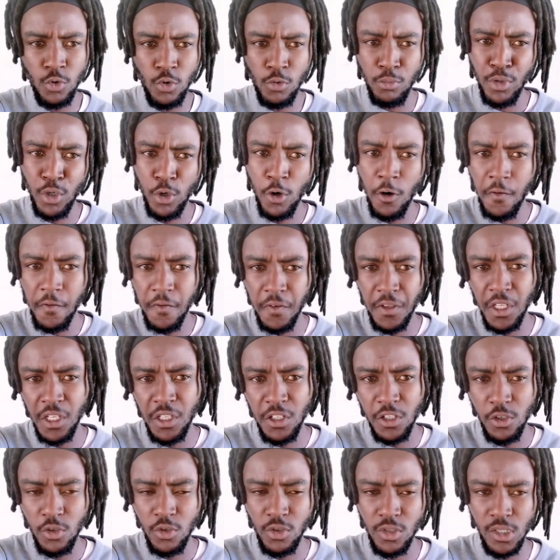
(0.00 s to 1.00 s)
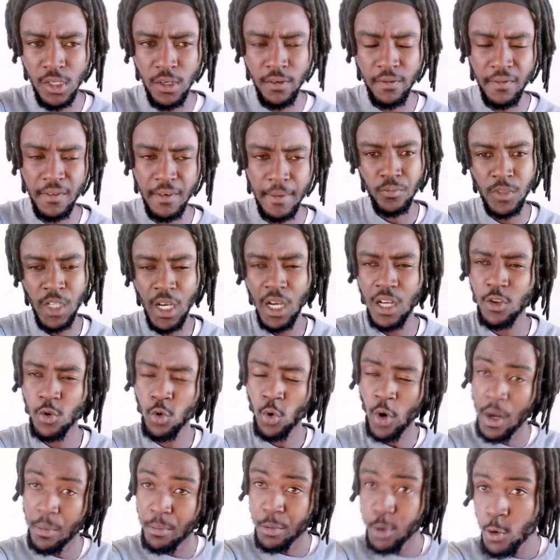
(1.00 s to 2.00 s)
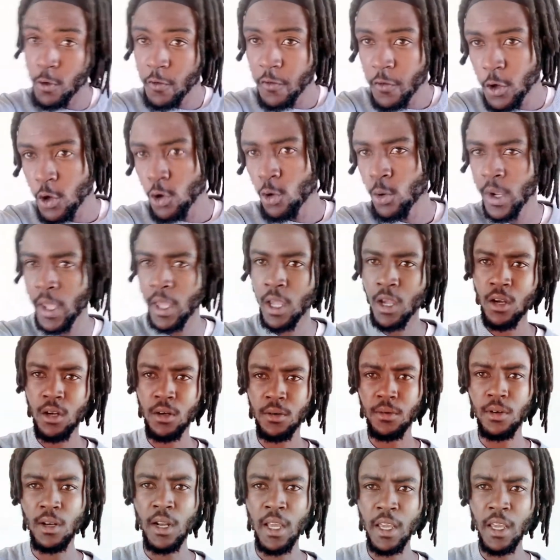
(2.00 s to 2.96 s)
to be confident in yourself. Yeah, to approve your work.